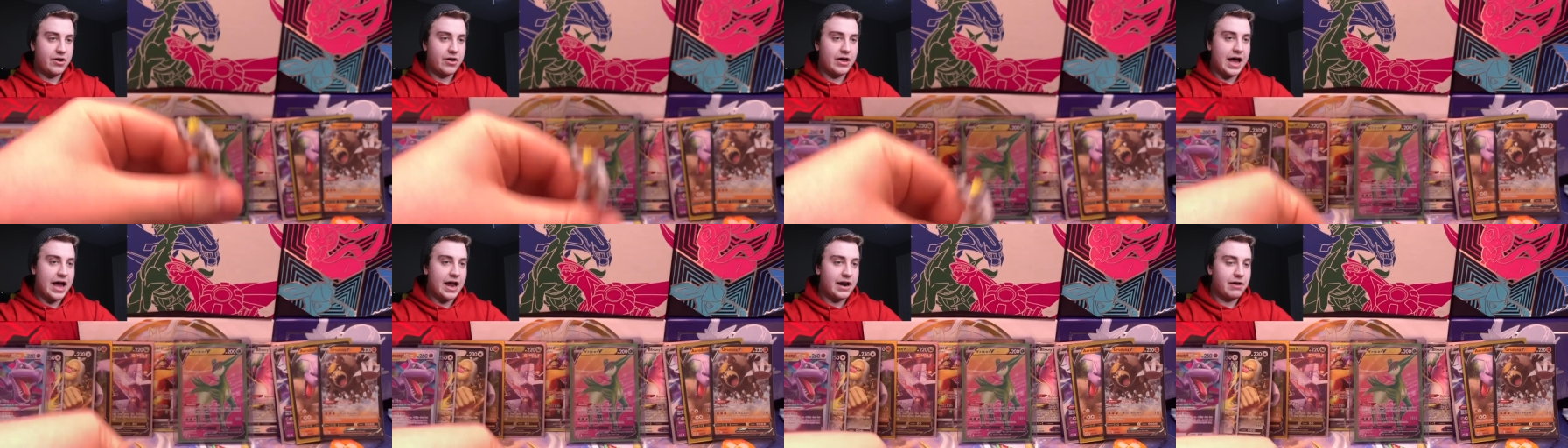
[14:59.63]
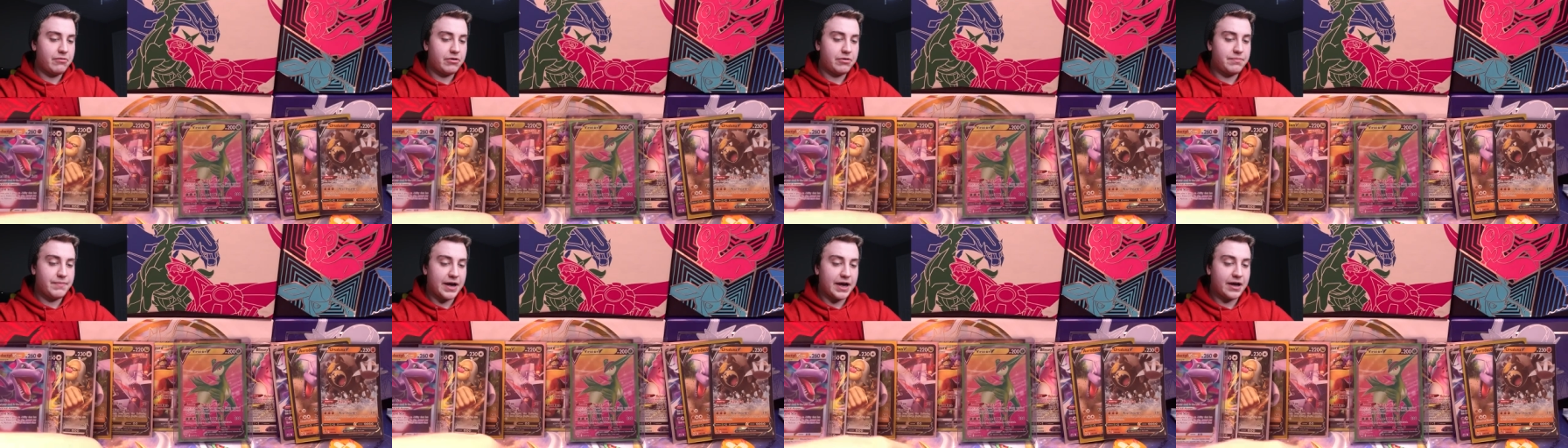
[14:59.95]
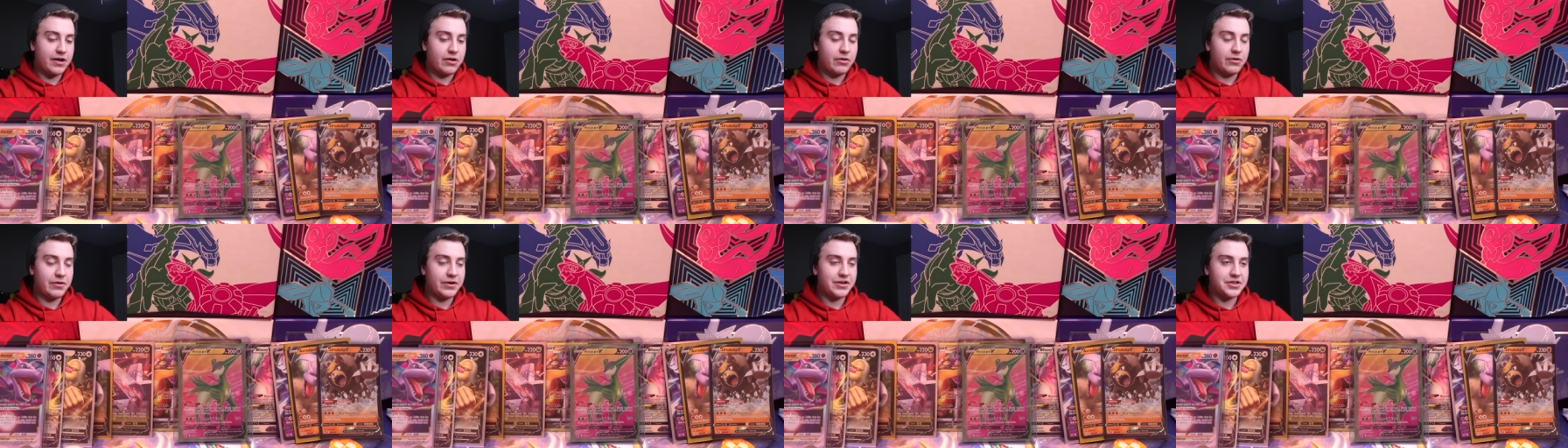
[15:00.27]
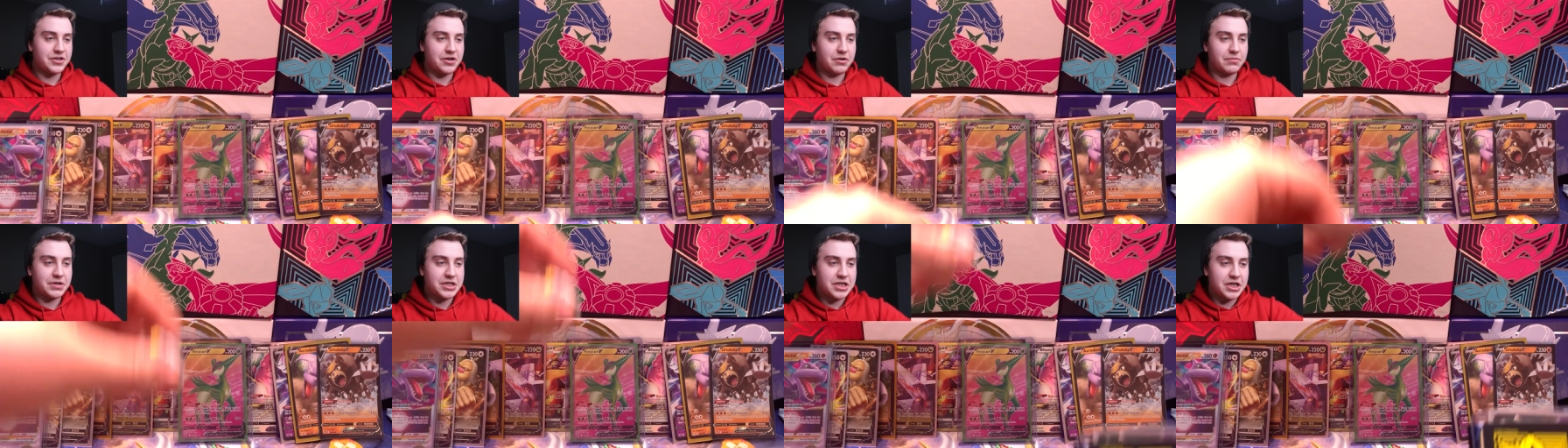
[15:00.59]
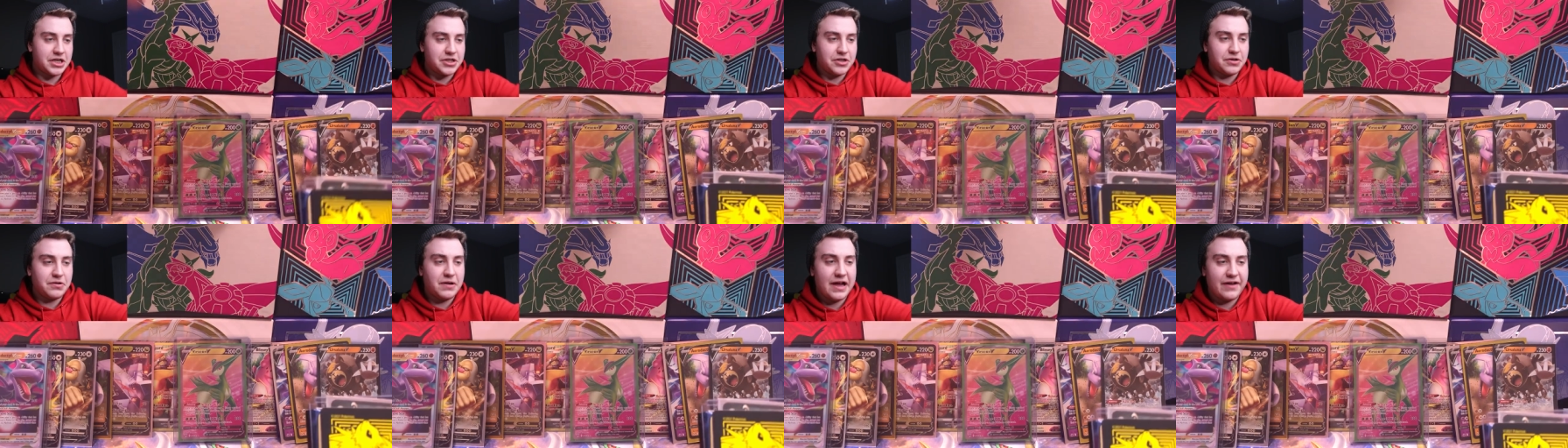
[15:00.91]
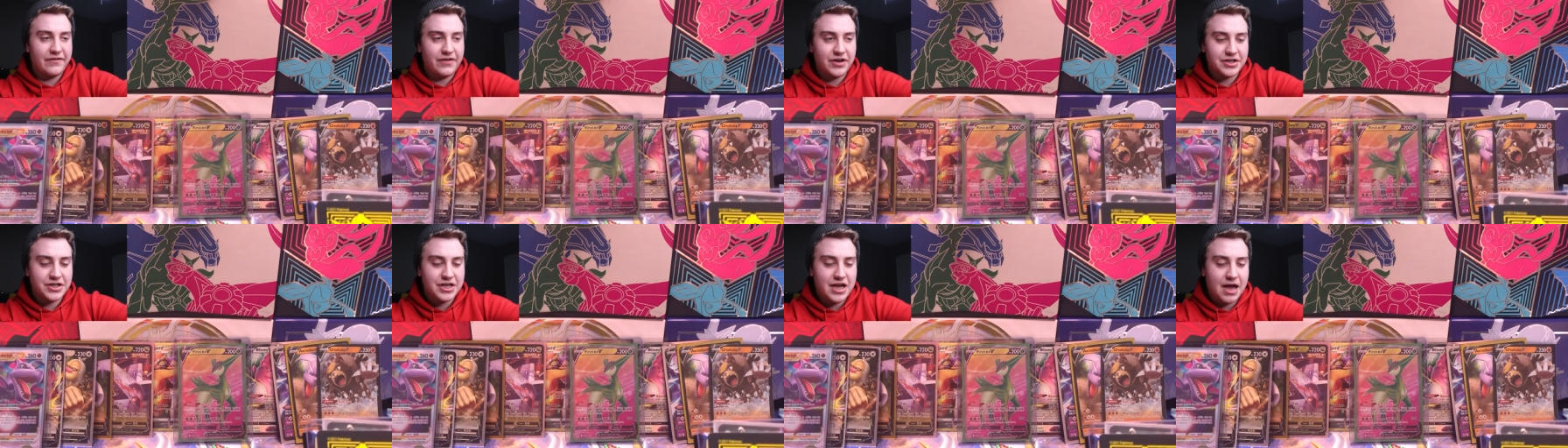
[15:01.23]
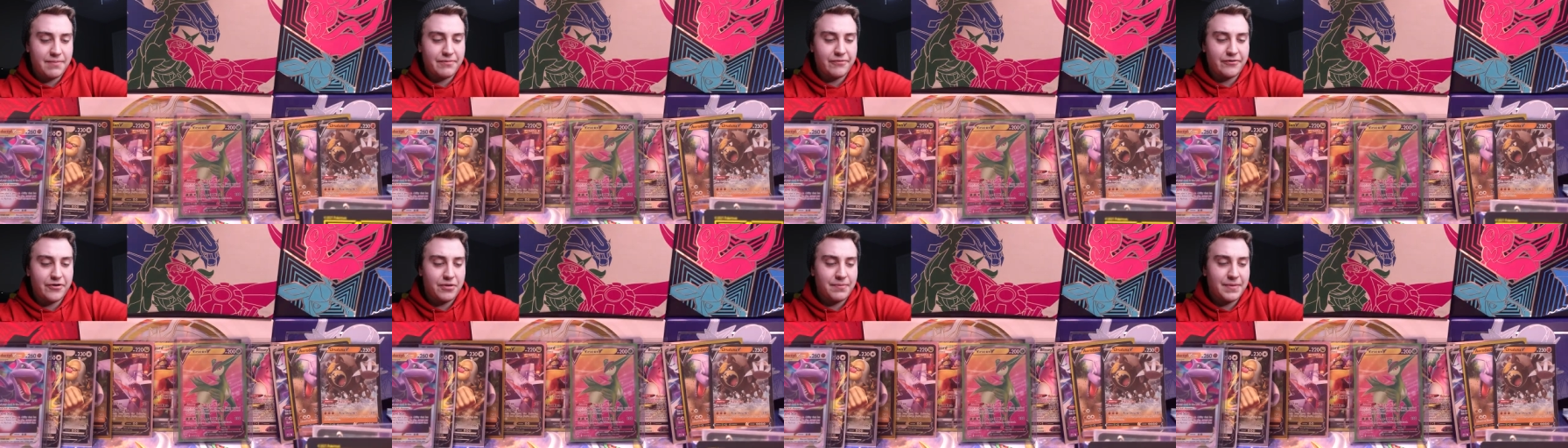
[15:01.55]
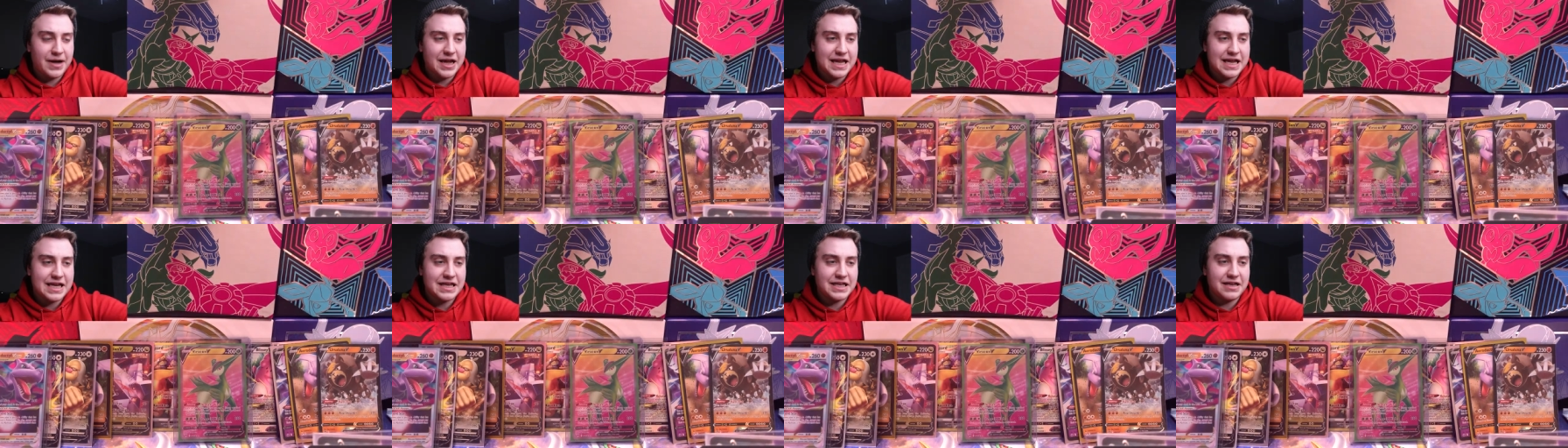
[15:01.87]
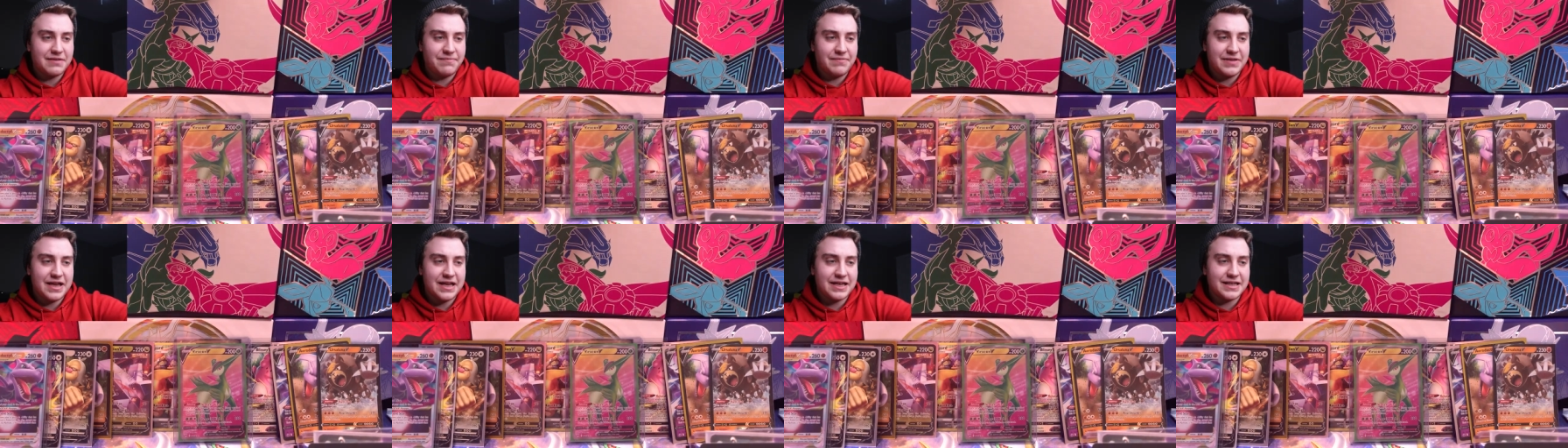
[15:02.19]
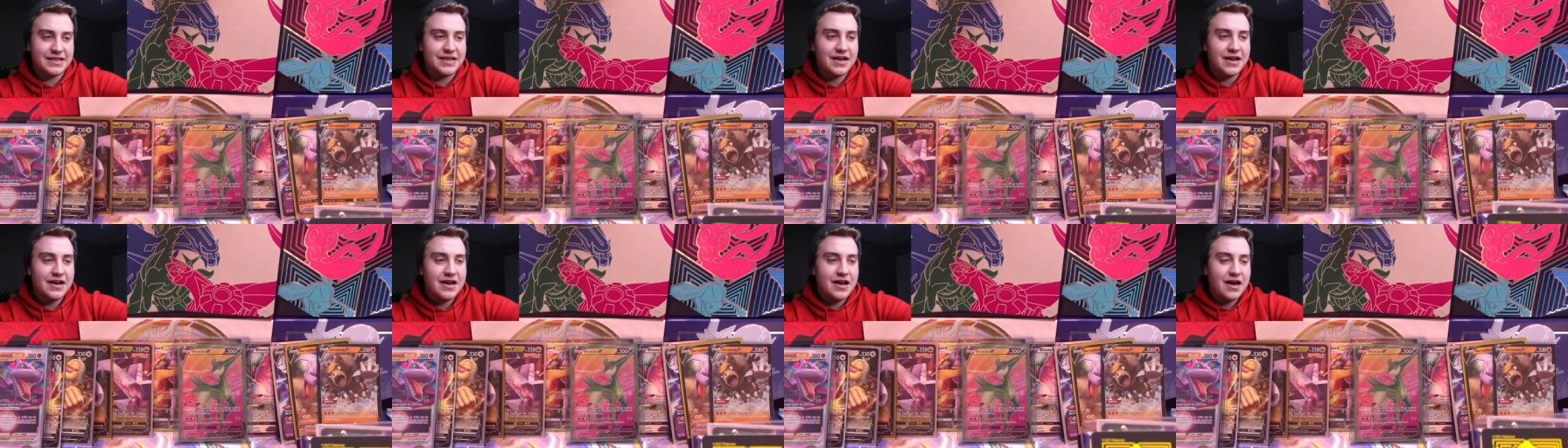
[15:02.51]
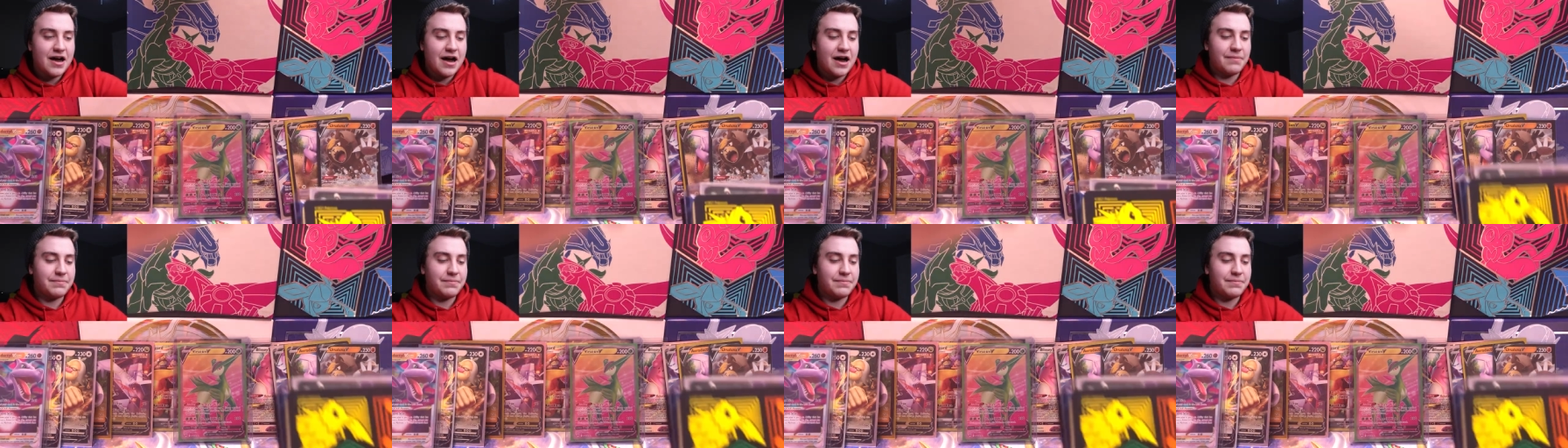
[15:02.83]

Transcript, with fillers: I'll add it with my Cloyster, which I do have on top of all my ETBs